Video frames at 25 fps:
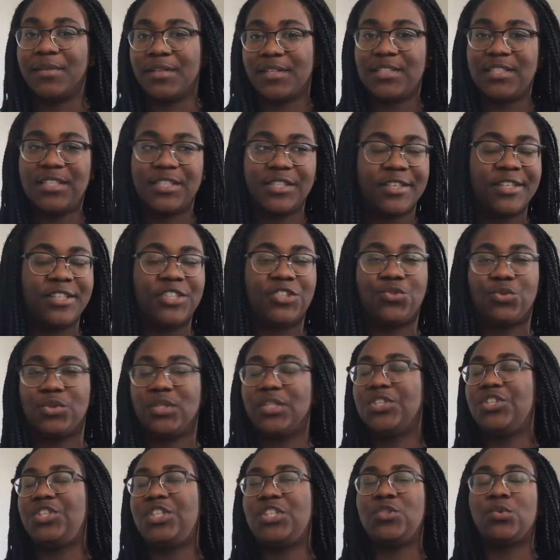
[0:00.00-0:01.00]
series,
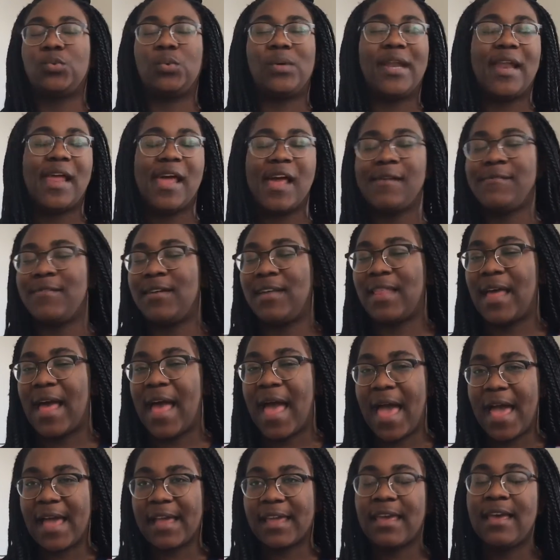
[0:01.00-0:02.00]
trilogies, whatever the
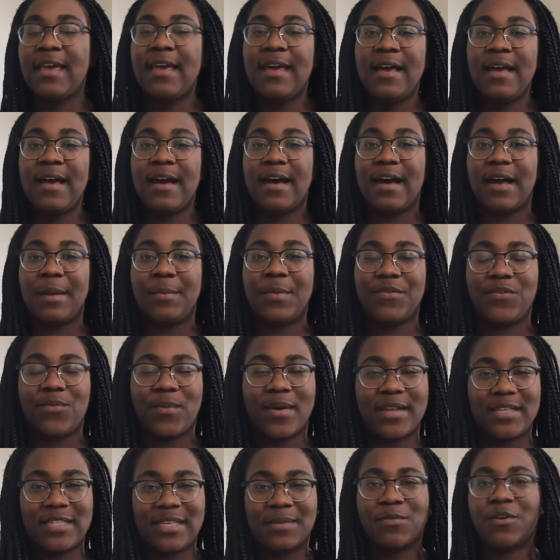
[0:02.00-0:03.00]
heck. If you
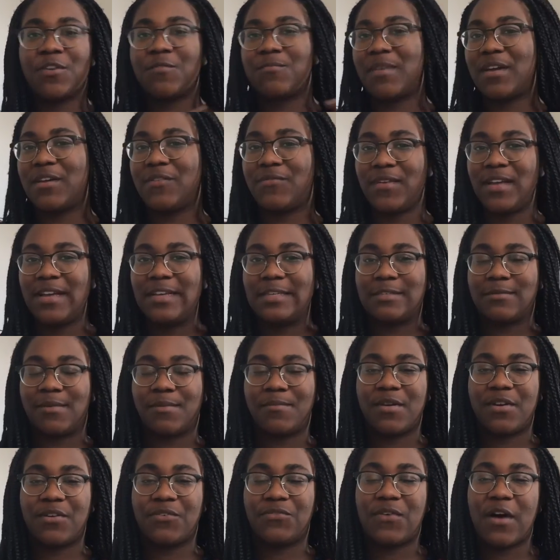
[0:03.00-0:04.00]
want to see more of my face,
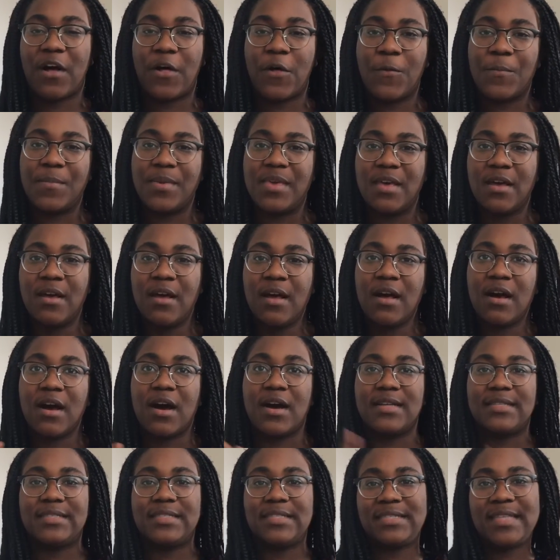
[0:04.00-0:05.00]
remember to follow me
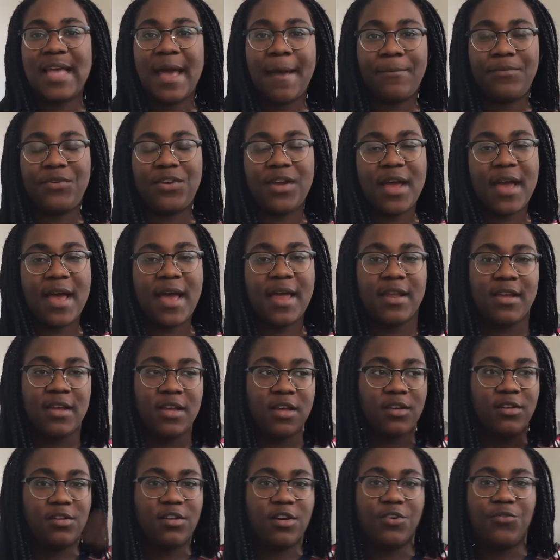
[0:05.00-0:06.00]
on Snapchat,
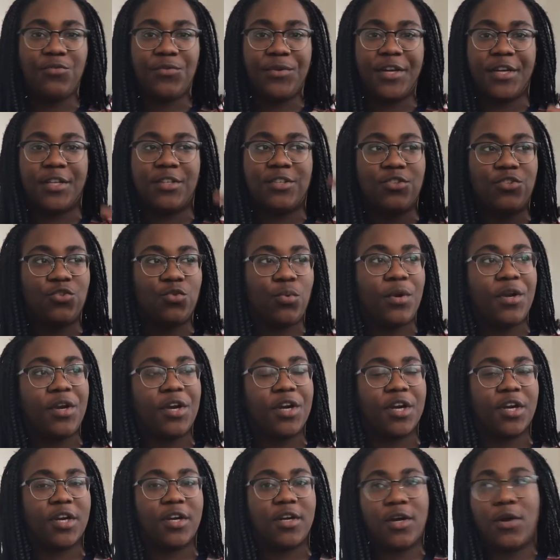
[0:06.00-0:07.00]
Goodreads,
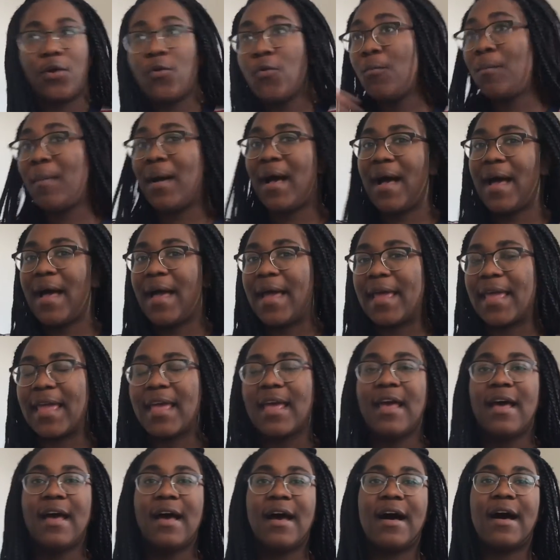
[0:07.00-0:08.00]
Twitter. Oh my!
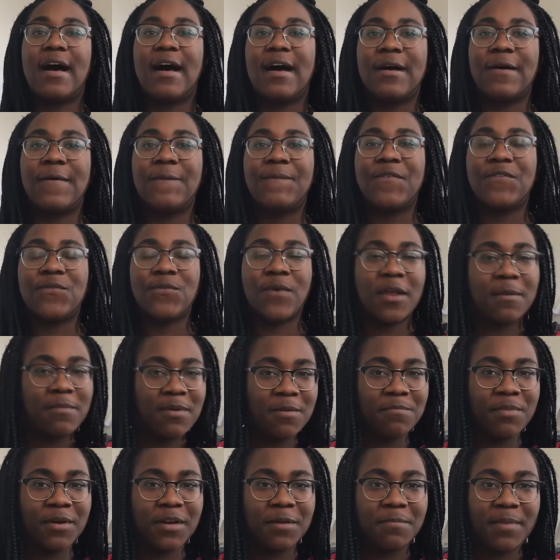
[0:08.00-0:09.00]
If you want to
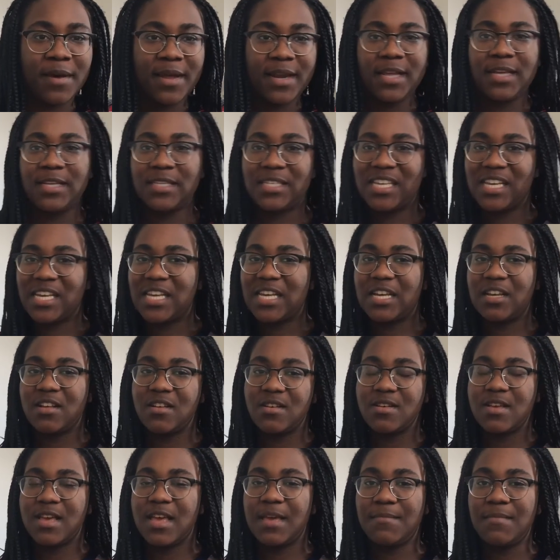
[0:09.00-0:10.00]
be book buddies,
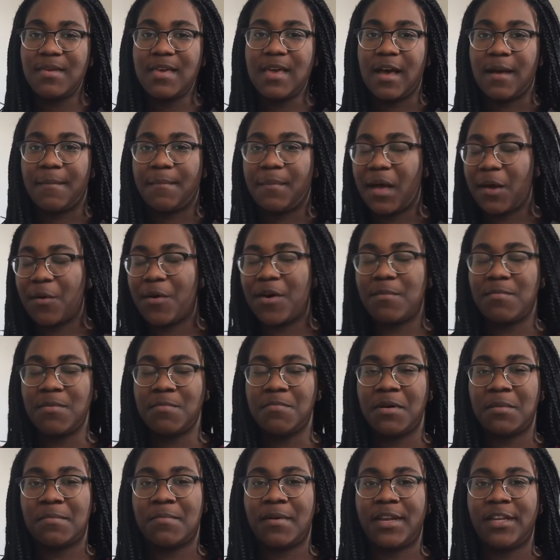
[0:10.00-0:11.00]
hit me up. I want to be
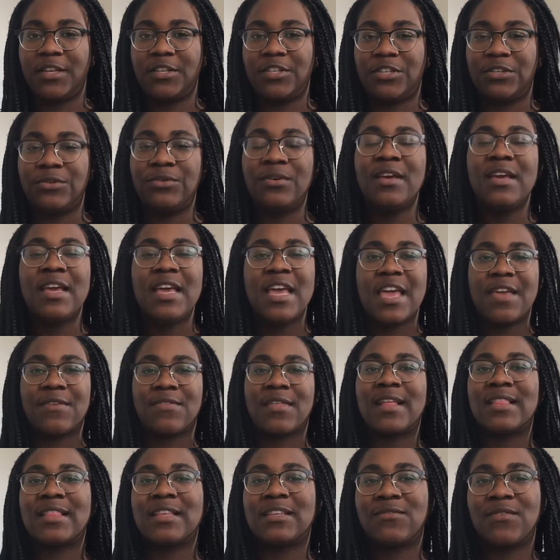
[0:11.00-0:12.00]
book buddies too. If
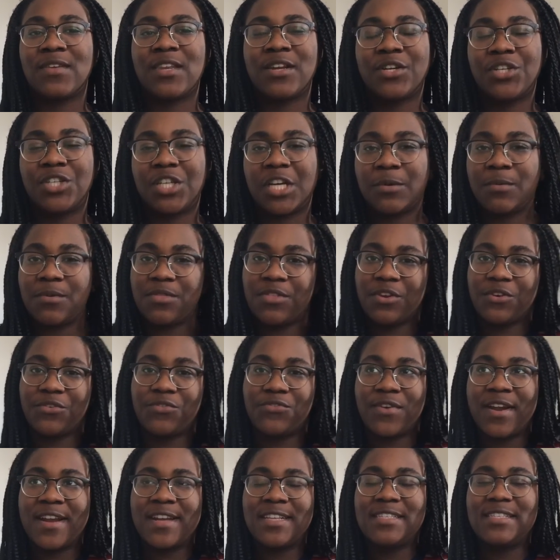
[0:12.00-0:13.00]
you like this video, share it with your
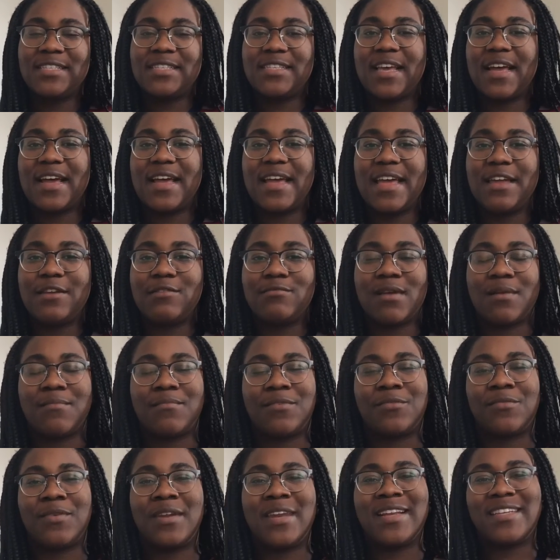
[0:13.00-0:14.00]
friends. And
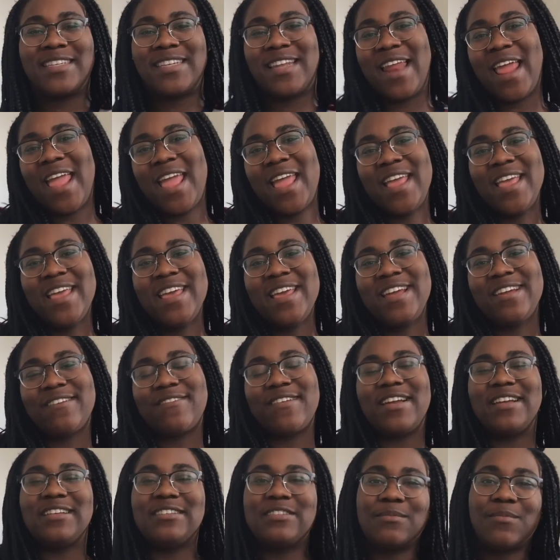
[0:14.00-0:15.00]
remember, reading today,
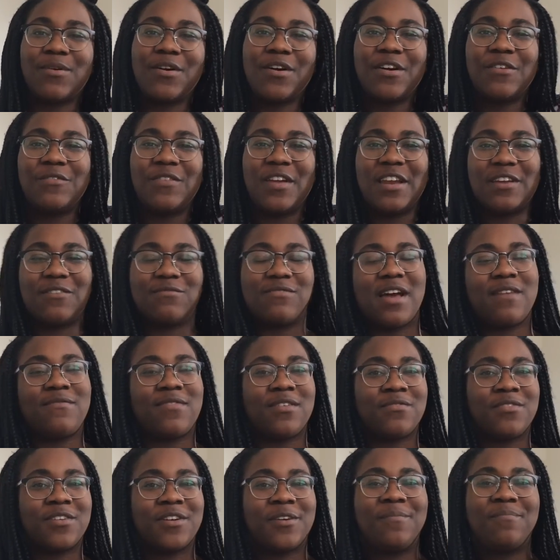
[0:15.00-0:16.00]
reading tomorrow, reading
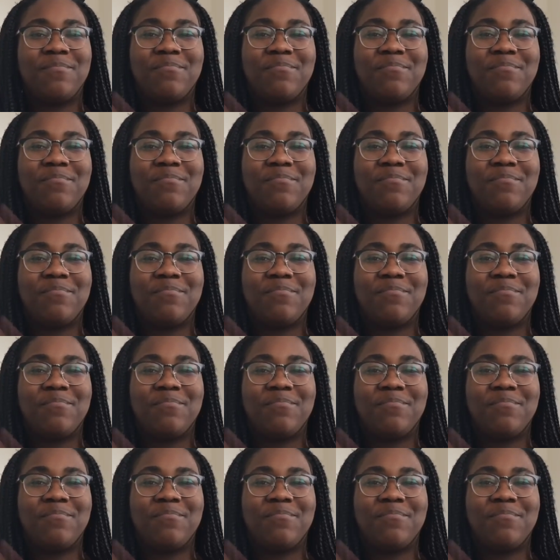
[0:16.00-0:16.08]
forever.